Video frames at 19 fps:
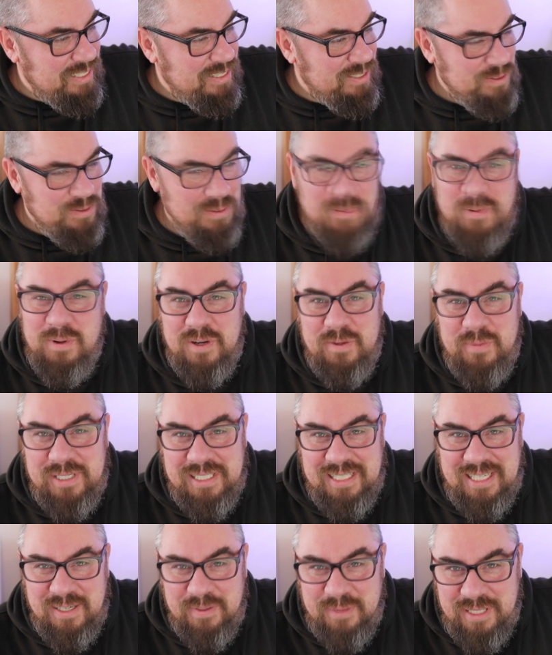So, what can we
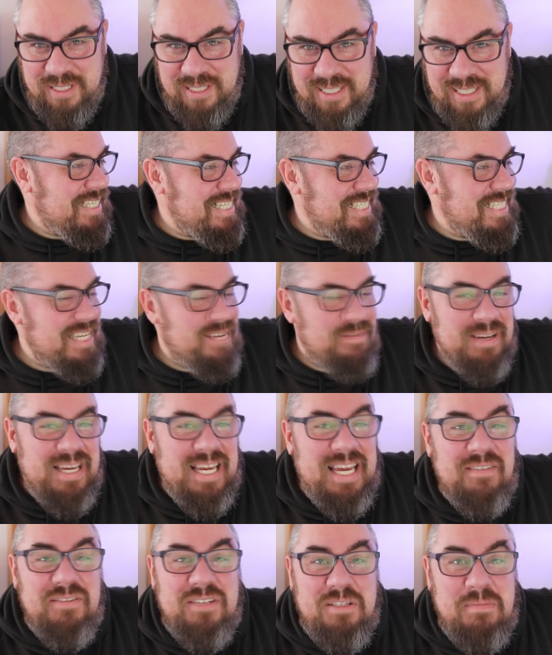start with? Let's see if you
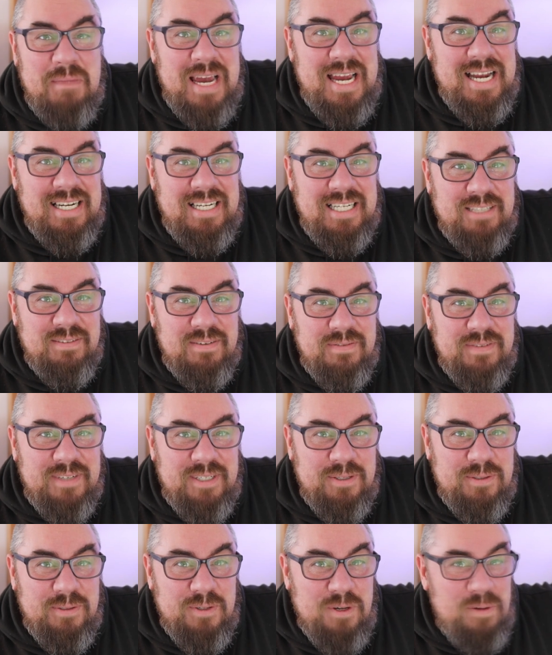can give us some ideas for
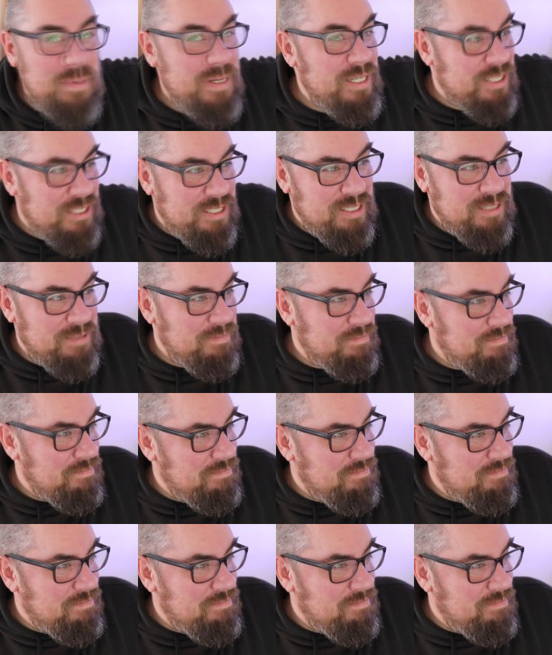video topics.